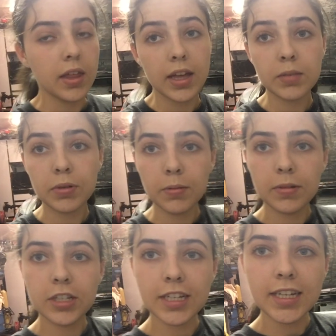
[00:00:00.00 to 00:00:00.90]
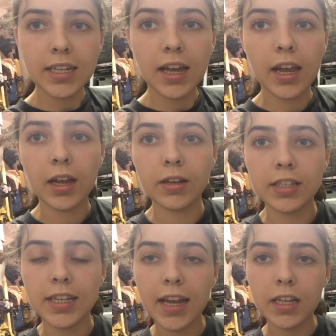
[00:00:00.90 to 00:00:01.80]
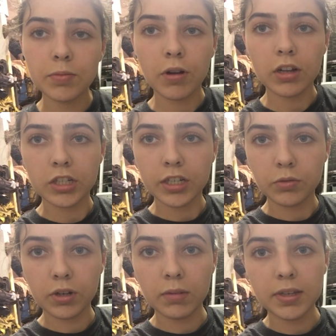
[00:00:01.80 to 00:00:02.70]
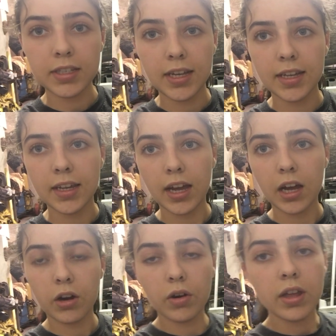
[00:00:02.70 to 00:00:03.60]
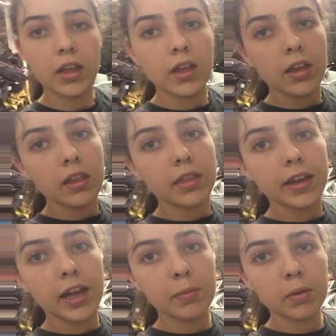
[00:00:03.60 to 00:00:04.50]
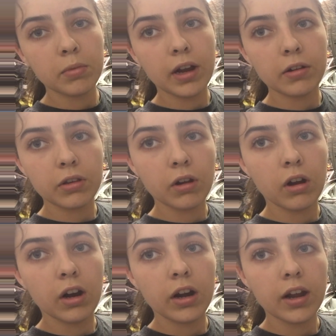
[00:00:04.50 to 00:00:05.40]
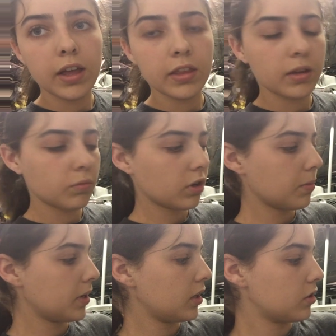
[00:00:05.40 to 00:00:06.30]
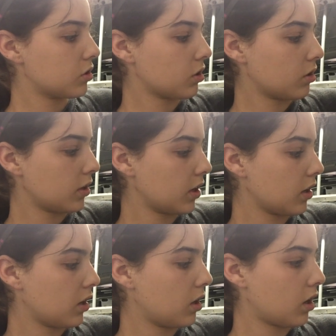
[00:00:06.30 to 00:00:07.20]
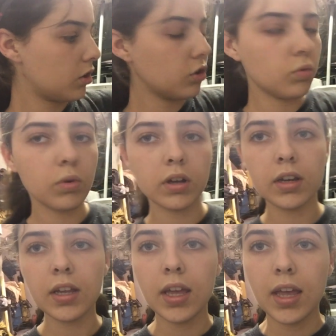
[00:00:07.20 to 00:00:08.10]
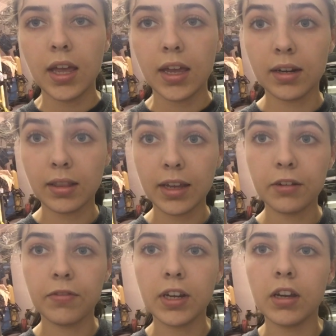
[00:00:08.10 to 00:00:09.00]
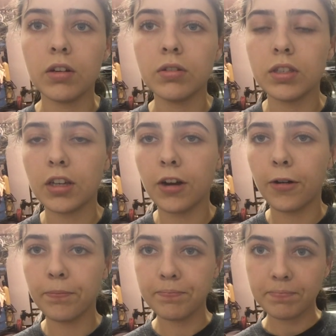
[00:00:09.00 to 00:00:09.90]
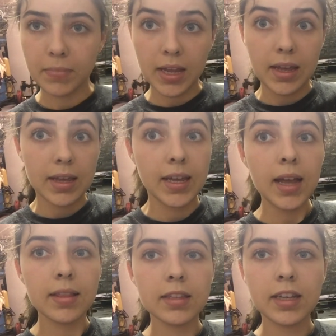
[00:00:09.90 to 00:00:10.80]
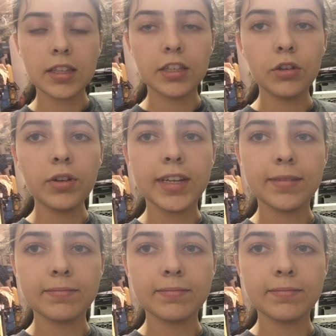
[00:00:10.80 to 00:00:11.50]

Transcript: that's pretty much it and today's project we're going to be taking out the K member out of the car and then we're going to be installing a new one in a later video. So yeah, let's get to it.